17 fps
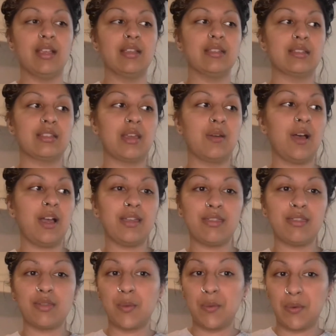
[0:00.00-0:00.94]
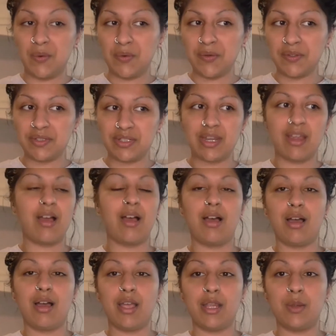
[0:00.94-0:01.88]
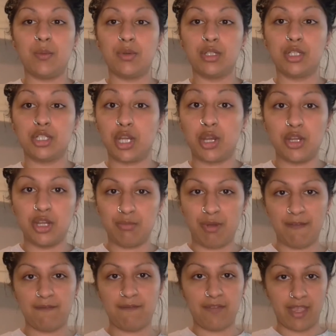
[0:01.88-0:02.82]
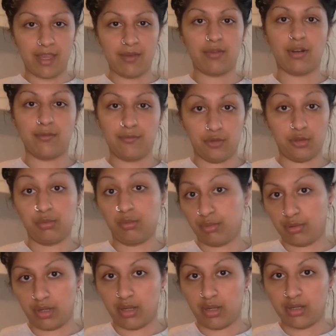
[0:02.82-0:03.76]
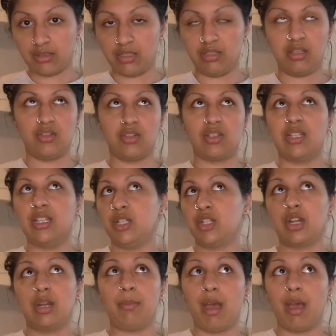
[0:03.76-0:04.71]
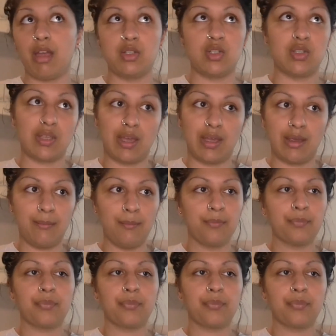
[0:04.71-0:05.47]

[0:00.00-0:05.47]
So I thought I would show you my favourite affordable products that you can just literally purchase at